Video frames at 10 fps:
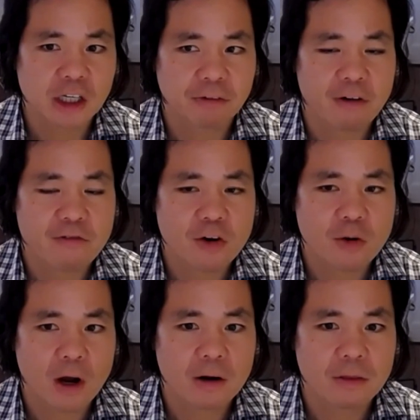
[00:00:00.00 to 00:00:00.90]
for
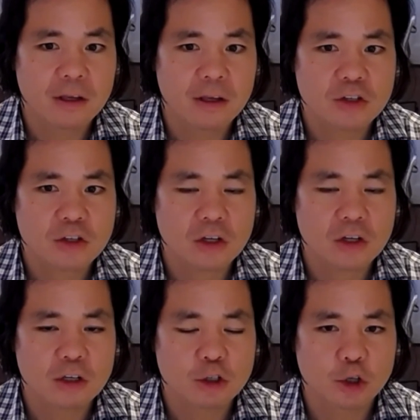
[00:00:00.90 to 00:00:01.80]
everyone, is
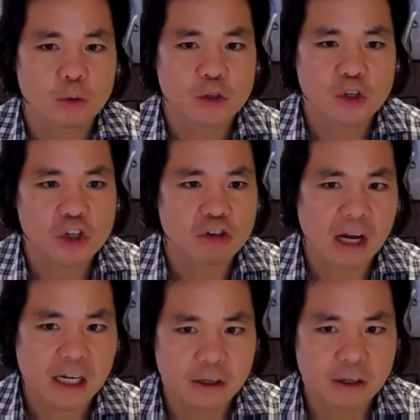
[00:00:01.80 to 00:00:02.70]
Insurance
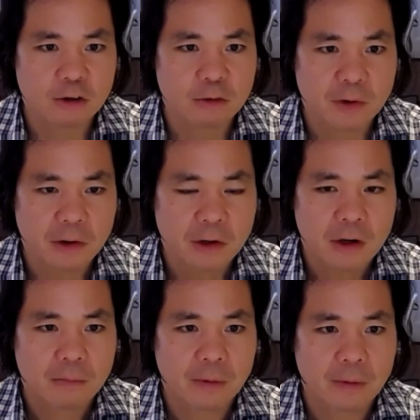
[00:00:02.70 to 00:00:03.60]
Australia Group,
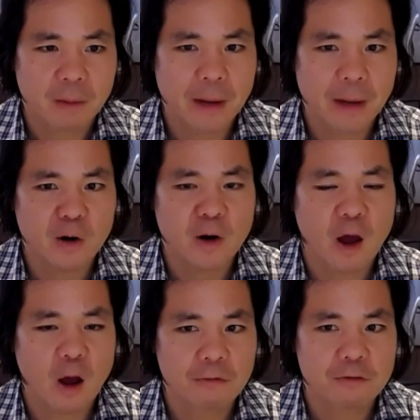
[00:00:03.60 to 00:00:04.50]
but they're better known
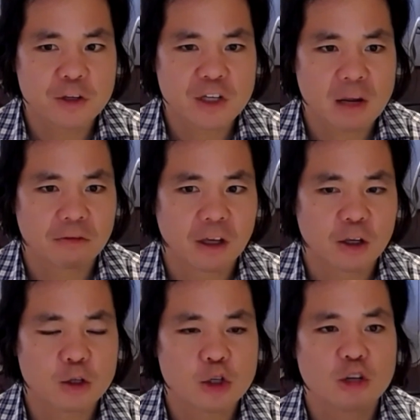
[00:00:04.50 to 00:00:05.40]
for some of their
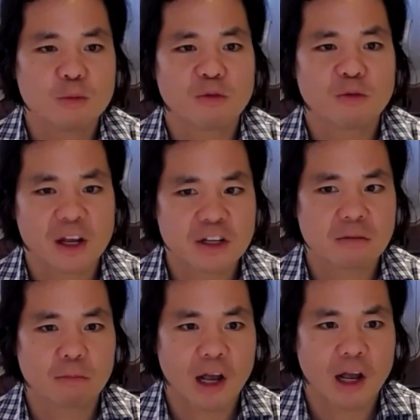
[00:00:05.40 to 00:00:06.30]
consumer-facing
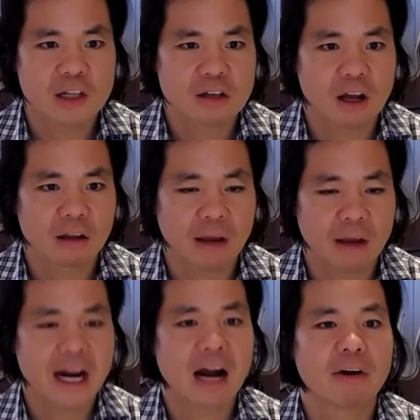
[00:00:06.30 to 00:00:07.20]
brands like
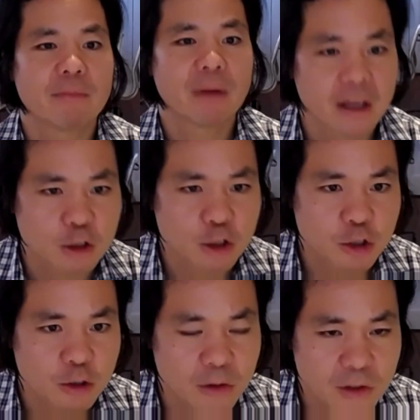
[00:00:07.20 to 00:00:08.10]
NRMA
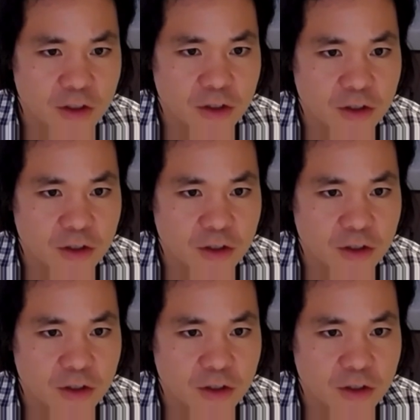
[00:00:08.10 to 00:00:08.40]
Insurance.